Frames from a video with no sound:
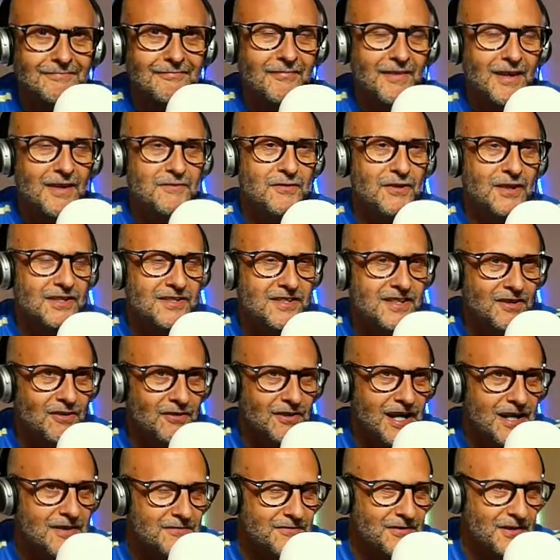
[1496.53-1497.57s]
If you're listening on
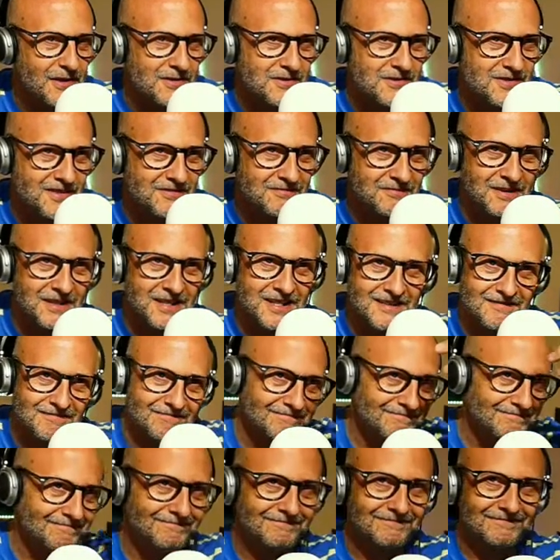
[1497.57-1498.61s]
headphones, it really
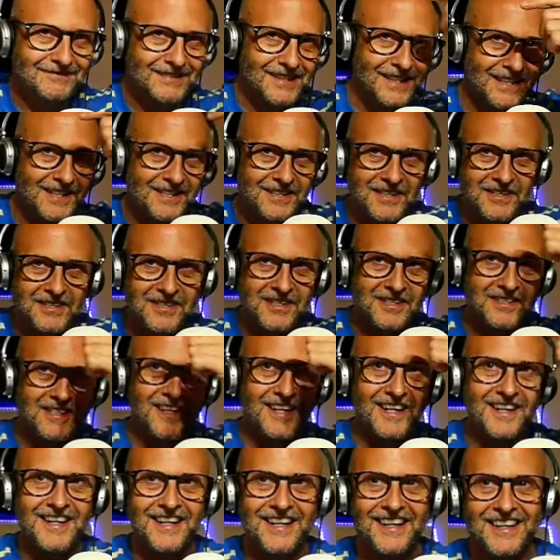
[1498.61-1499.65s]
kind of does this kind
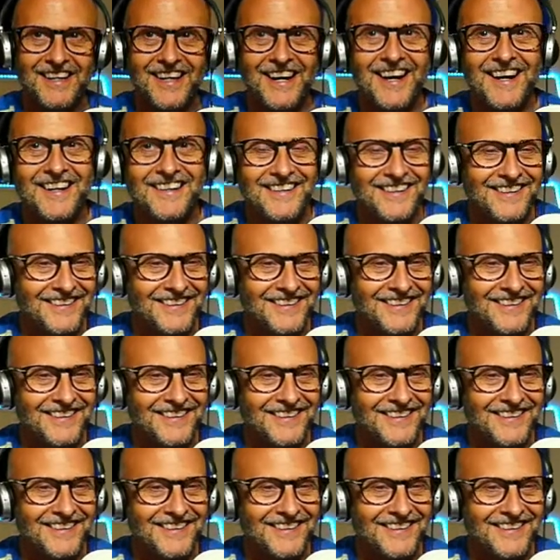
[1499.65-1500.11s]
of thing in your head,